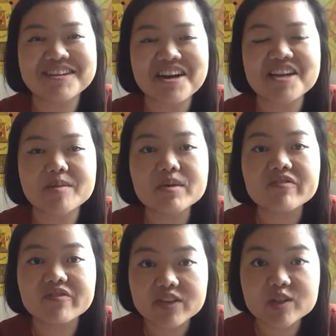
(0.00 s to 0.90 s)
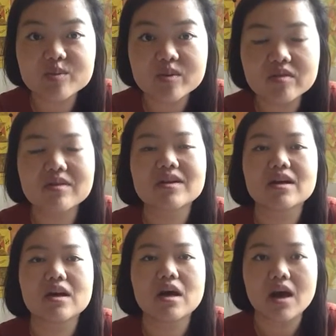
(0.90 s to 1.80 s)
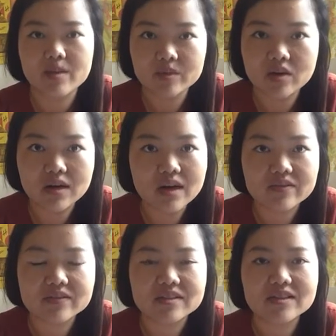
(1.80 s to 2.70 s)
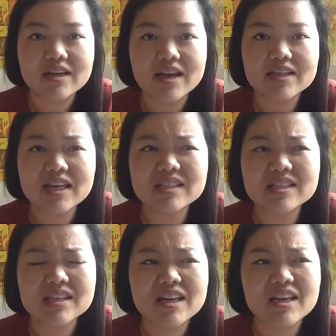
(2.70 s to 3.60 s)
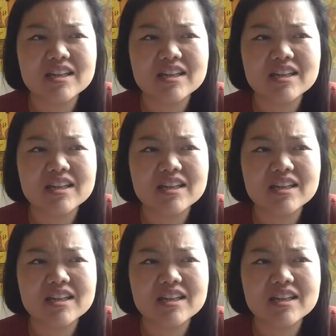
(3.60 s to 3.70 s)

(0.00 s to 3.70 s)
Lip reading: I am invisible, I'm not loved. And that's